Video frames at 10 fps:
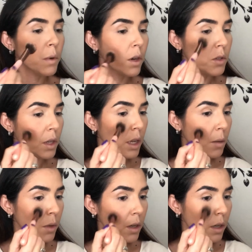brush and
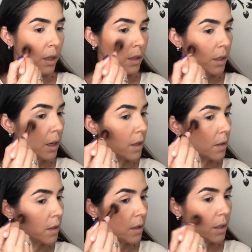I'm gonna
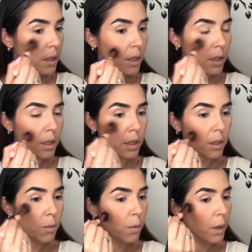dust
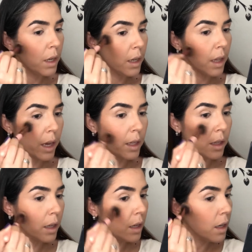it really
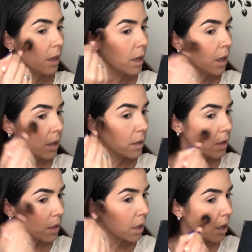lightly on
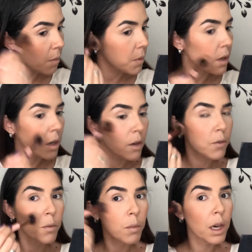top of
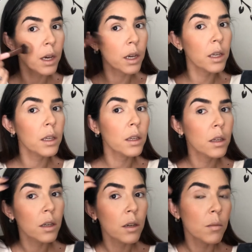my
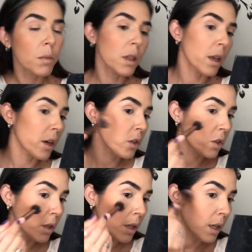
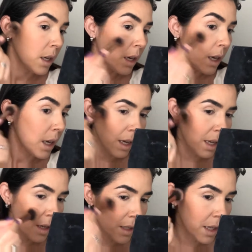blush.
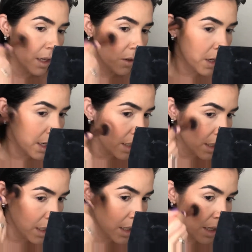It isn't a good
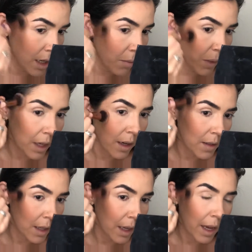idea
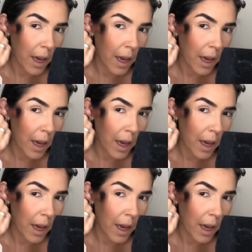because it